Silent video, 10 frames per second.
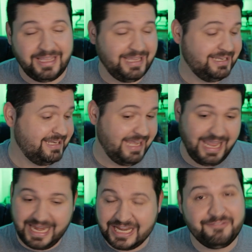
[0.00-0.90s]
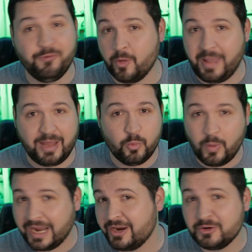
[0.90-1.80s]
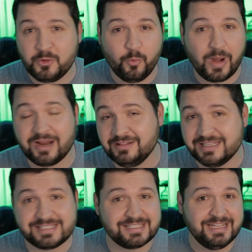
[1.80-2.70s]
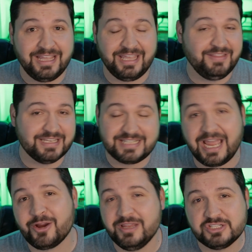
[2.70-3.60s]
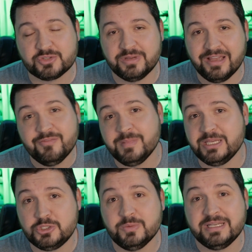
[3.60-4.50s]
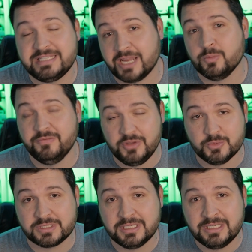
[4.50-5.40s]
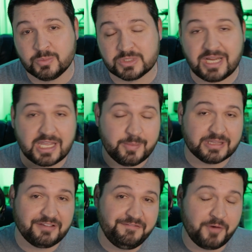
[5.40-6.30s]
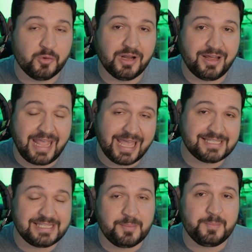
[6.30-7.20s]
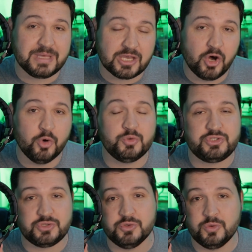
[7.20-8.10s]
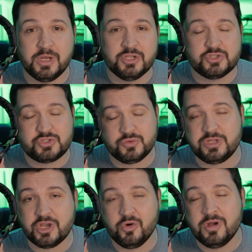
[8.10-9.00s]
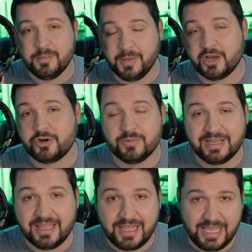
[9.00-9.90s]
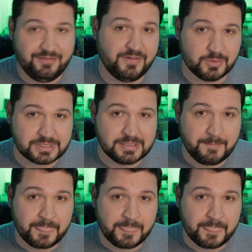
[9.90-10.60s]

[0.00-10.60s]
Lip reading: in any format, wired, wireless, in the entire history of me doing tech reviews. We're talking about the Phonon SMB-02 studio monitoring headphones.